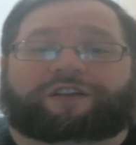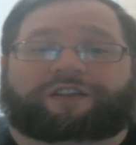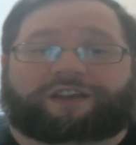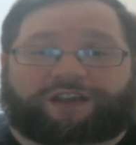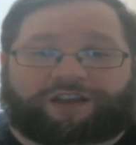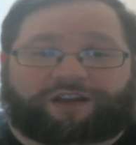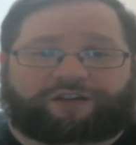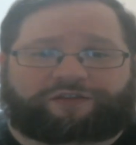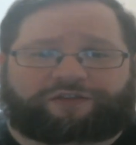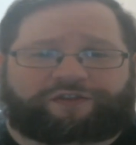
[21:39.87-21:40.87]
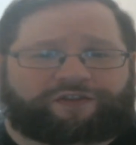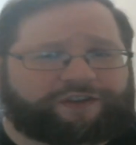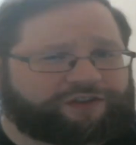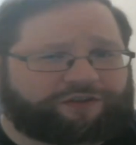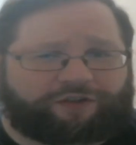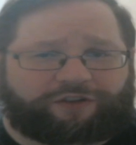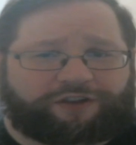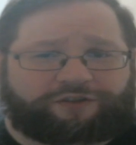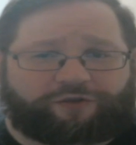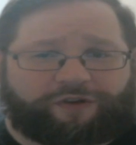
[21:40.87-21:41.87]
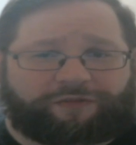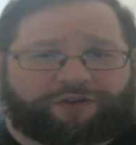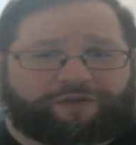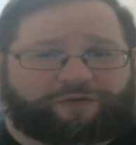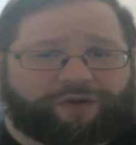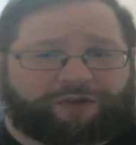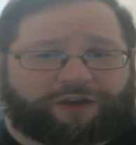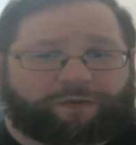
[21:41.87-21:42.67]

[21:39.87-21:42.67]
the physical enjoyment of women.